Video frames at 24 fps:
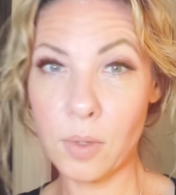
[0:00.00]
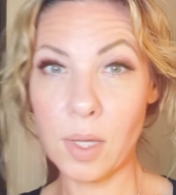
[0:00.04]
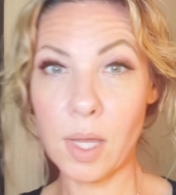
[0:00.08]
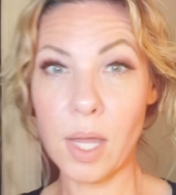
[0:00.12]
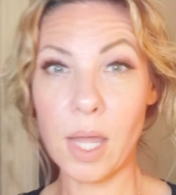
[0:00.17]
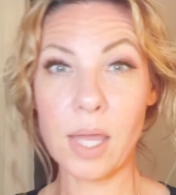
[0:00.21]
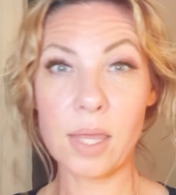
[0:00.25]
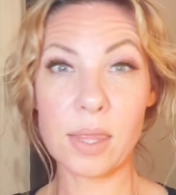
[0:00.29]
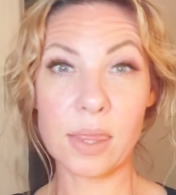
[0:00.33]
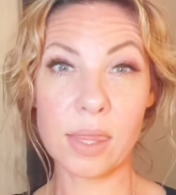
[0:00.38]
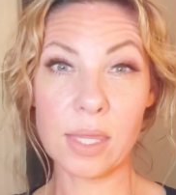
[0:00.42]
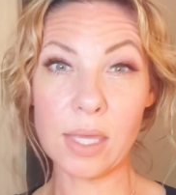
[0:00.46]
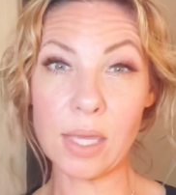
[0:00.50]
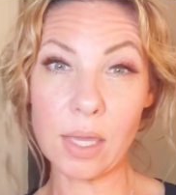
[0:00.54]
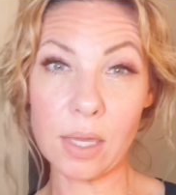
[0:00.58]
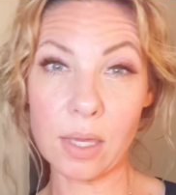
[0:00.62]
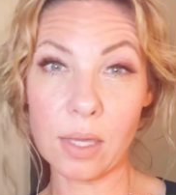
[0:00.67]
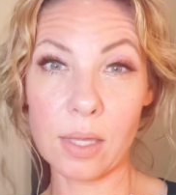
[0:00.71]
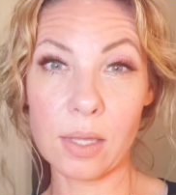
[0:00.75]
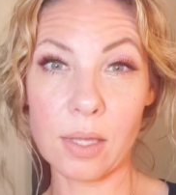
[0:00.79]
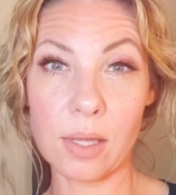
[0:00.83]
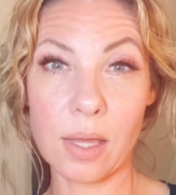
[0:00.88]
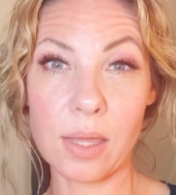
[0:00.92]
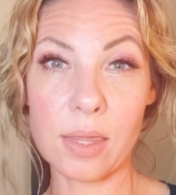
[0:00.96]
I think
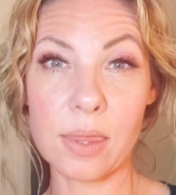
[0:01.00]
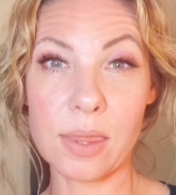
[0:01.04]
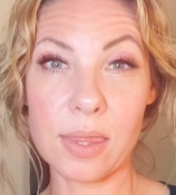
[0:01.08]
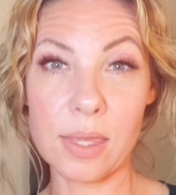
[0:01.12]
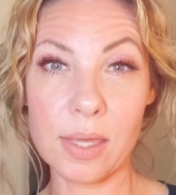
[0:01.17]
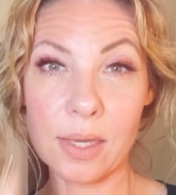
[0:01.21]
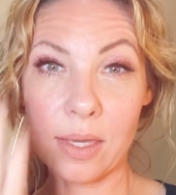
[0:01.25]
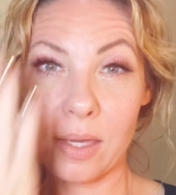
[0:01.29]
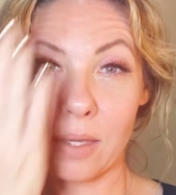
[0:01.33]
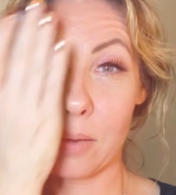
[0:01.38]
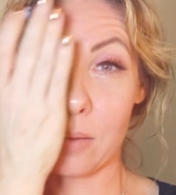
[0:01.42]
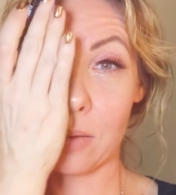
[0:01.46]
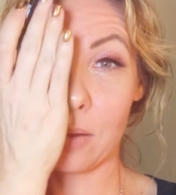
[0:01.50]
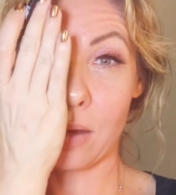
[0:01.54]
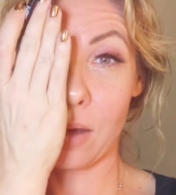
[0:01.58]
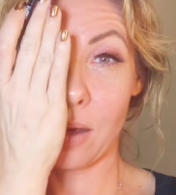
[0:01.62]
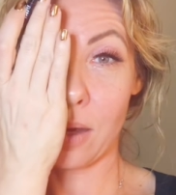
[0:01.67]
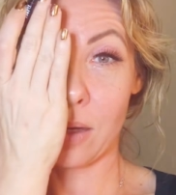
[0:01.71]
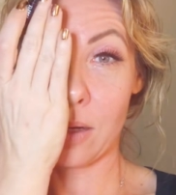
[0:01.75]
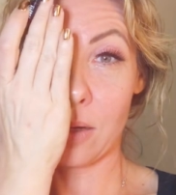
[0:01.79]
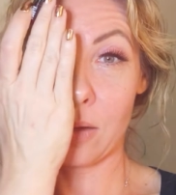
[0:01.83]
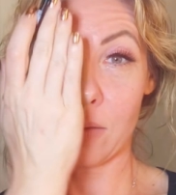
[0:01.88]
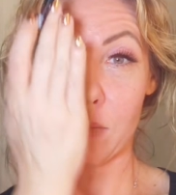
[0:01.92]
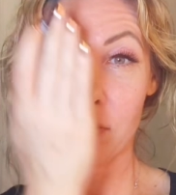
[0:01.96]
it
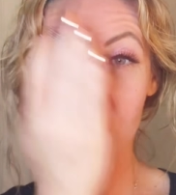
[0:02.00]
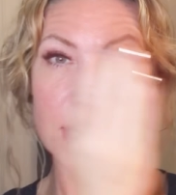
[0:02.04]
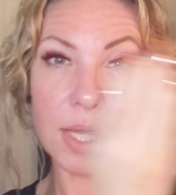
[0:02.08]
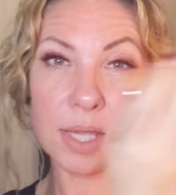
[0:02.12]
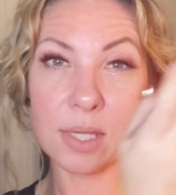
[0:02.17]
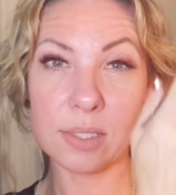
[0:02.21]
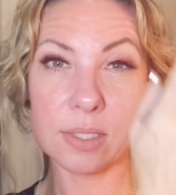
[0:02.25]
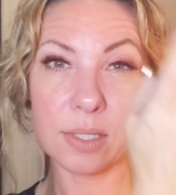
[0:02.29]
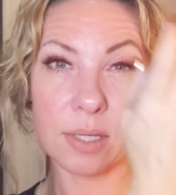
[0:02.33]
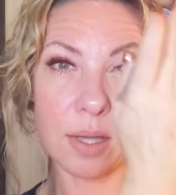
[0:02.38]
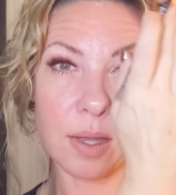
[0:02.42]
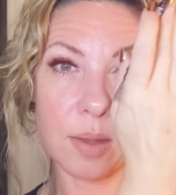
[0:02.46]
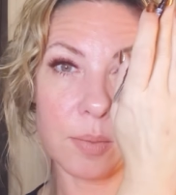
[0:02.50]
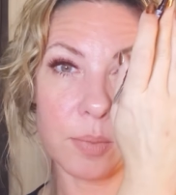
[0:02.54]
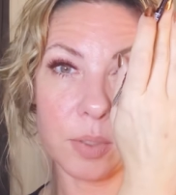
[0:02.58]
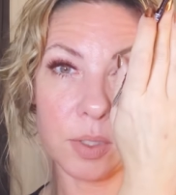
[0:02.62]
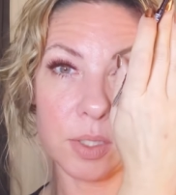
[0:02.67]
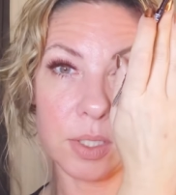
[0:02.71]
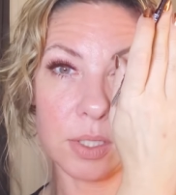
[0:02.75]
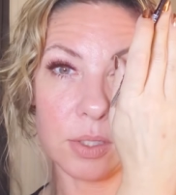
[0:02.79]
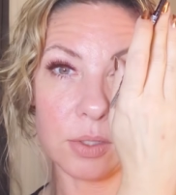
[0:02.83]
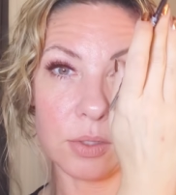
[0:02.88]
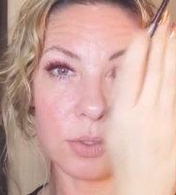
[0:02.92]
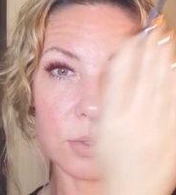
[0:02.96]
kind of takes a couple
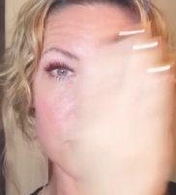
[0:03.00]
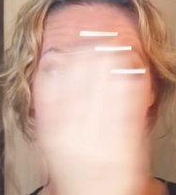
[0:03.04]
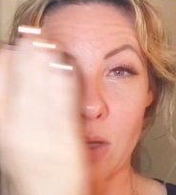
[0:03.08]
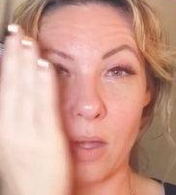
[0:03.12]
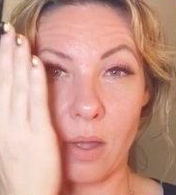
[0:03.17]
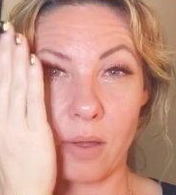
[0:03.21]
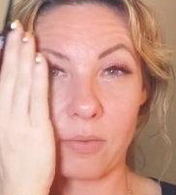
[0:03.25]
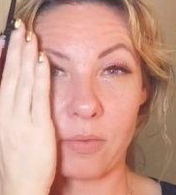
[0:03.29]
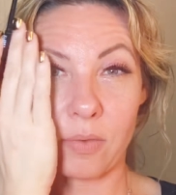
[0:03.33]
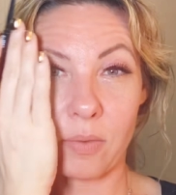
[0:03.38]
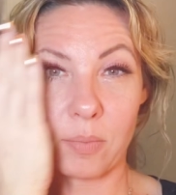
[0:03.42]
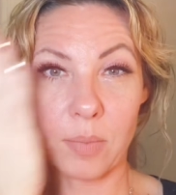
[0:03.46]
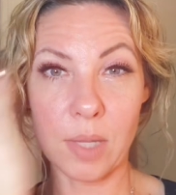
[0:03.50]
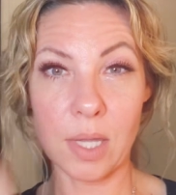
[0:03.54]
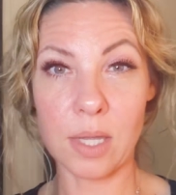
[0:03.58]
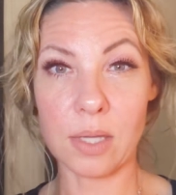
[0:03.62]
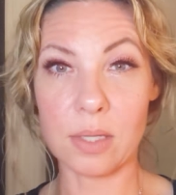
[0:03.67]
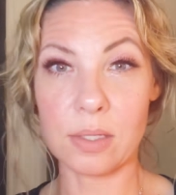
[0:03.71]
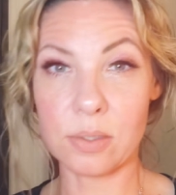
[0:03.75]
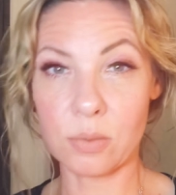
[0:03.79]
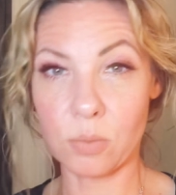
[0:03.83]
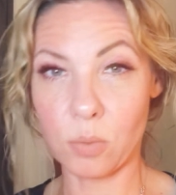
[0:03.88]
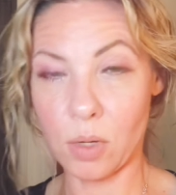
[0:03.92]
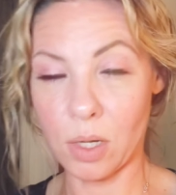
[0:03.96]
years off of me
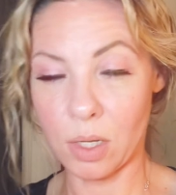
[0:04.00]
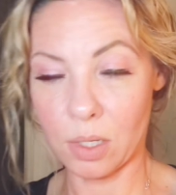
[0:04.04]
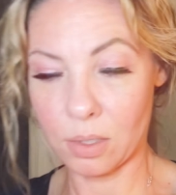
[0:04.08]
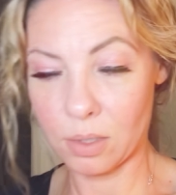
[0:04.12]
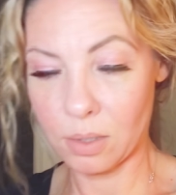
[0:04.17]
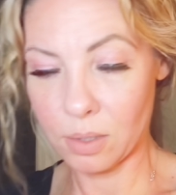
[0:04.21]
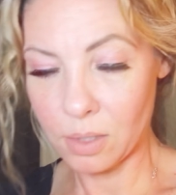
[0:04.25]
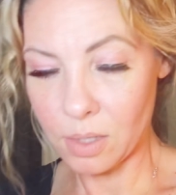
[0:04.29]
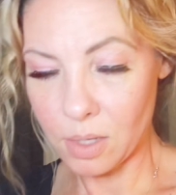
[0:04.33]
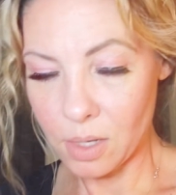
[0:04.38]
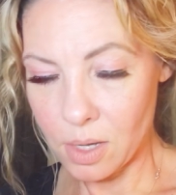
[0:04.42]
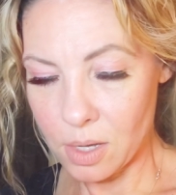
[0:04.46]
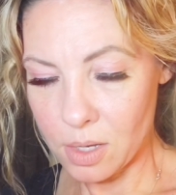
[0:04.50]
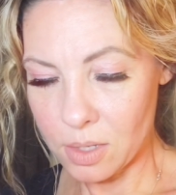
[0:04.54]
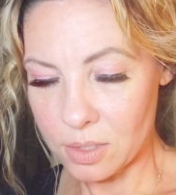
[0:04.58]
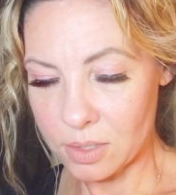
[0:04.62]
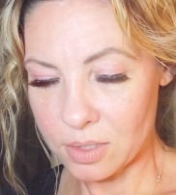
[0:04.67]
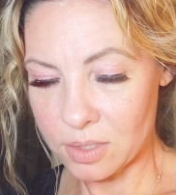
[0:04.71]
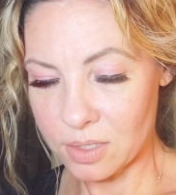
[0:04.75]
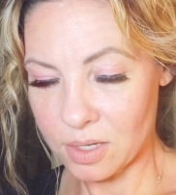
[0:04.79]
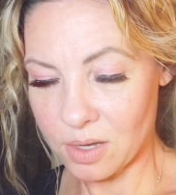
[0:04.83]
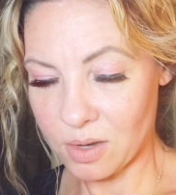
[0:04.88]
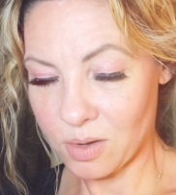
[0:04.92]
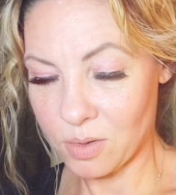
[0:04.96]
as well.
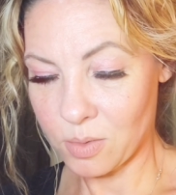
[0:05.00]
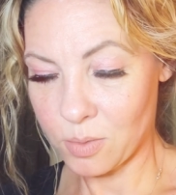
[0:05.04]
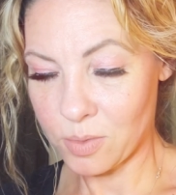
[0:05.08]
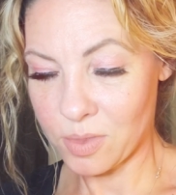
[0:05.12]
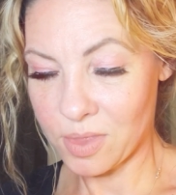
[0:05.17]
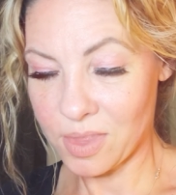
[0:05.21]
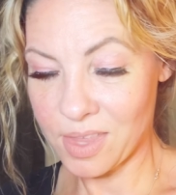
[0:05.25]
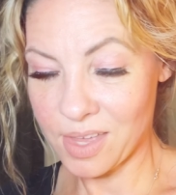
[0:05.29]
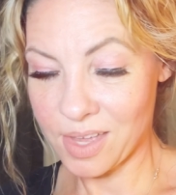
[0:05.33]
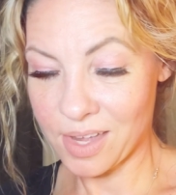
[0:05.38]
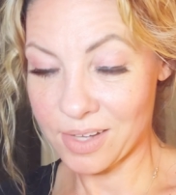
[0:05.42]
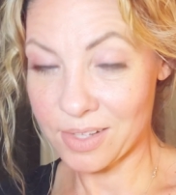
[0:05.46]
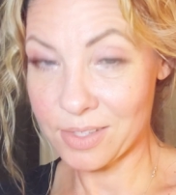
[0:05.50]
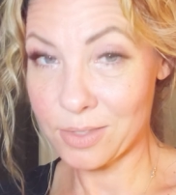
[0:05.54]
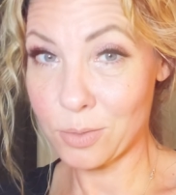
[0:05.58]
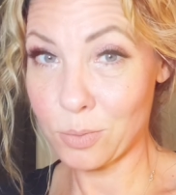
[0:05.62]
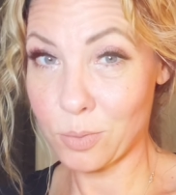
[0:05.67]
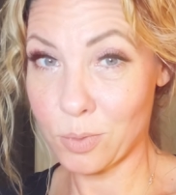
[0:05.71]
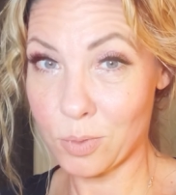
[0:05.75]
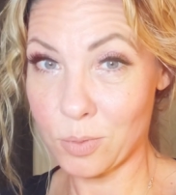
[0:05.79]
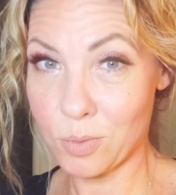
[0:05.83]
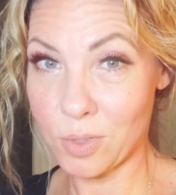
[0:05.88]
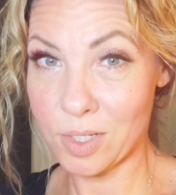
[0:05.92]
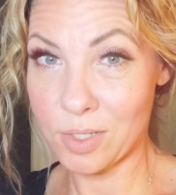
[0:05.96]
So that is
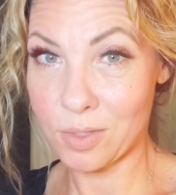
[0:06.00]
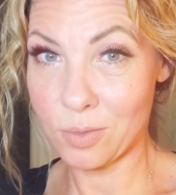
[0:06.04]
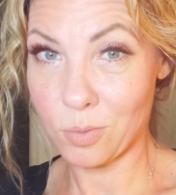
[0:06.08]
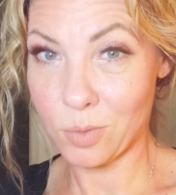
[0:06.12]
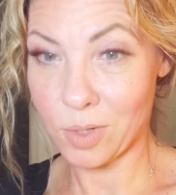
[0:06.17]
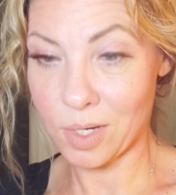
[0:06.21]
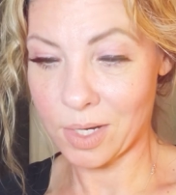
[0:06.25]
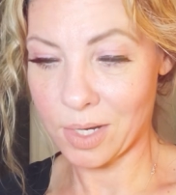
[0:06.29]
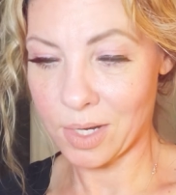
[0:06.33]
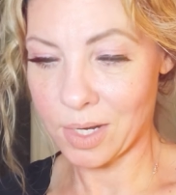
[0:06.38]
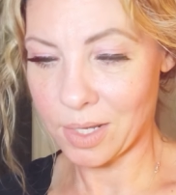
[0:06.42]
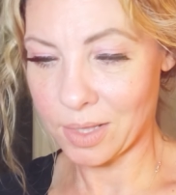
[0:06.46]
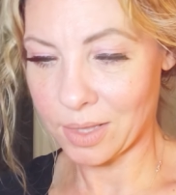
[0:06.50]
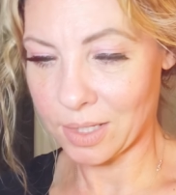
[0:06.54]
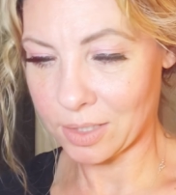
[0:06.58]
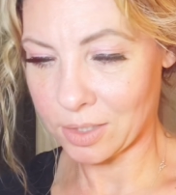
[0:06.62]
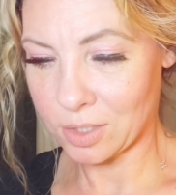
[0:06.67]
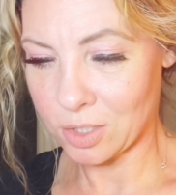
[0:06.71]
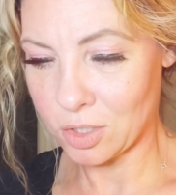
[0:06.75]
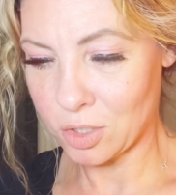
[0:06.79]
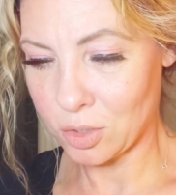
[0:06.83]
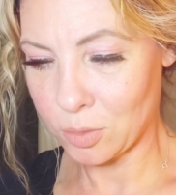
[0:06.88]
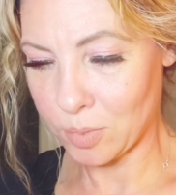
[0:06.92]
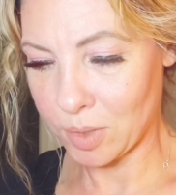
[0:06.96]
one reason why I like
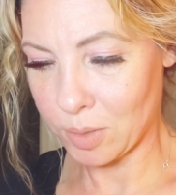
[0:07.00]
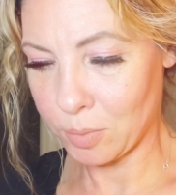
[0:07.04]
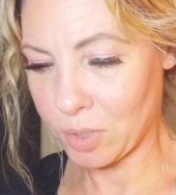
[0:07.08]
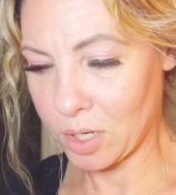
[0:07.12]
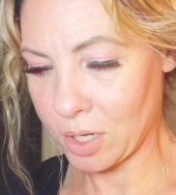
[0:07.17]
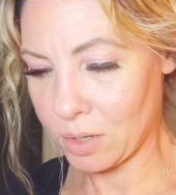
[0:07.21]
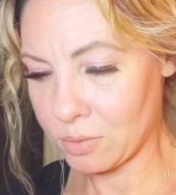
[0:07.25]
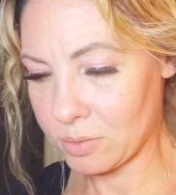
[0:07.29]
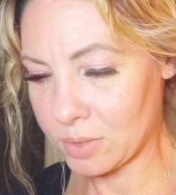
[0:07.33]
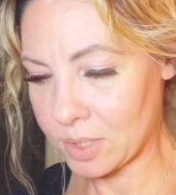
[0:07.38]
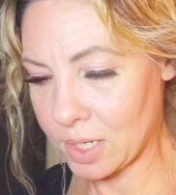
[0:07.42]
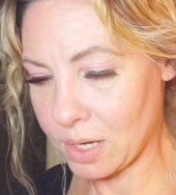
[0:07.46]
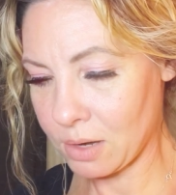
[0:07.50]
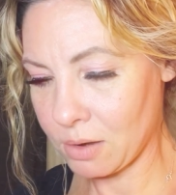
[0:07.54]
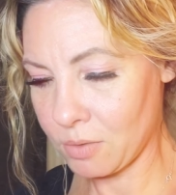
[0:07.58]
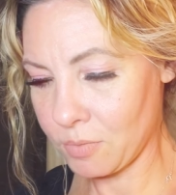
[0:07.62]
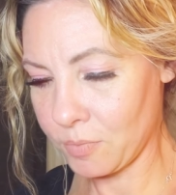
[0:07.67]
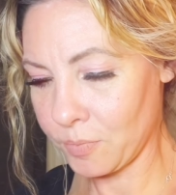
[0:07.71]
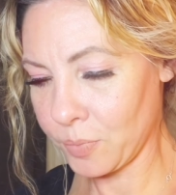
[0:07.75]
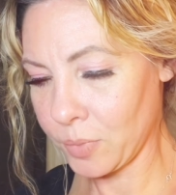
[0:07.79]
to do my brows now.